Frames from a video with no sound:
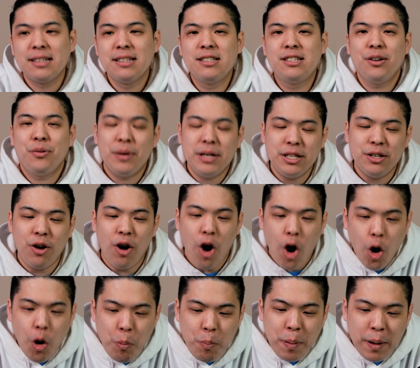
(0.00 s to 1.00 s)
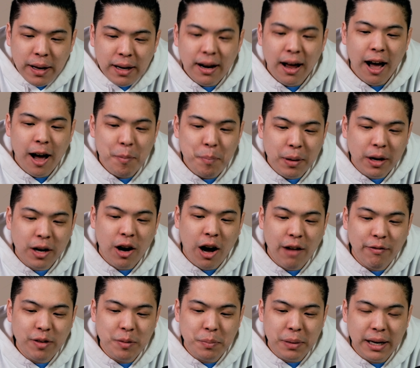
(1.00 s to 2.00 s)
So when you open up a
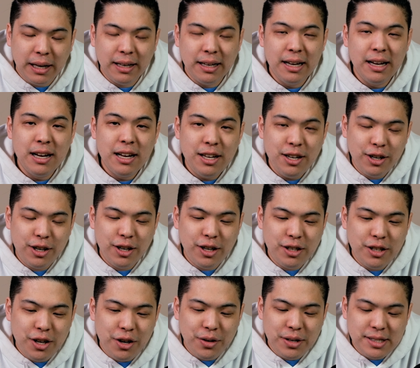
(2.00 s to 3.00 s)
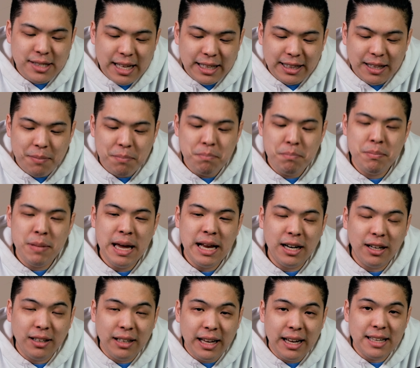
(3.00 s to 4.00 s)
coffee bean, you're going to notice that the
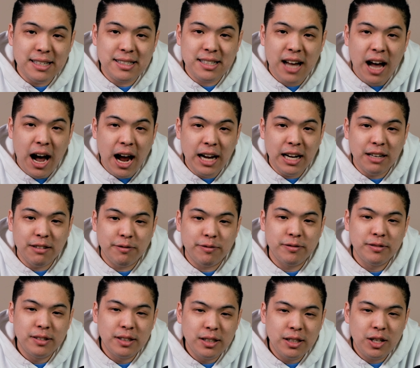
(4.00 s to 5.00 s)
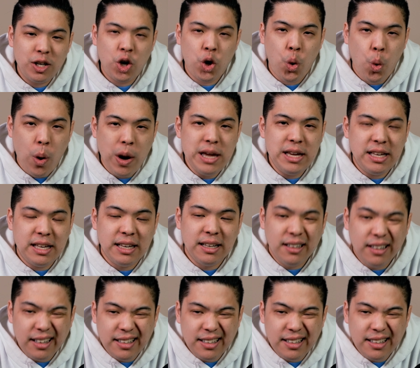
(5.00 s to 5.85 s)
middle is kind of quakey.